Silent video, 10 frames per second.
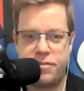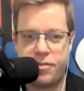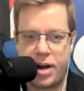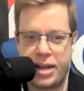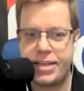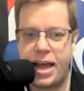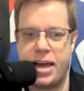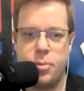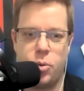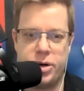
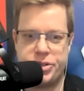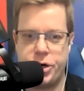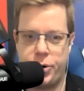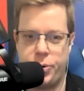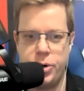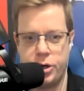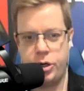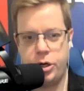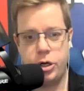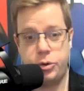Frantanimo wants to know,
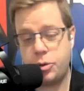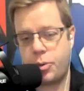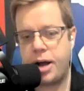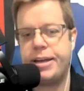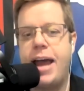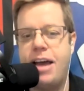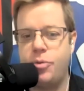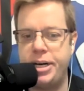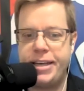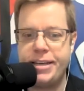do the Rocket have
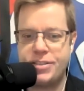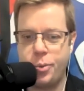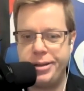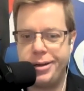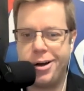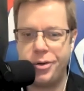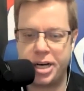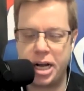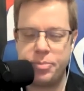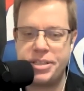what it takes to win the Calder
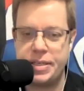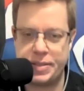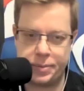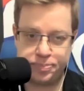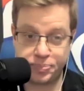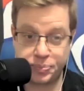Cup this season?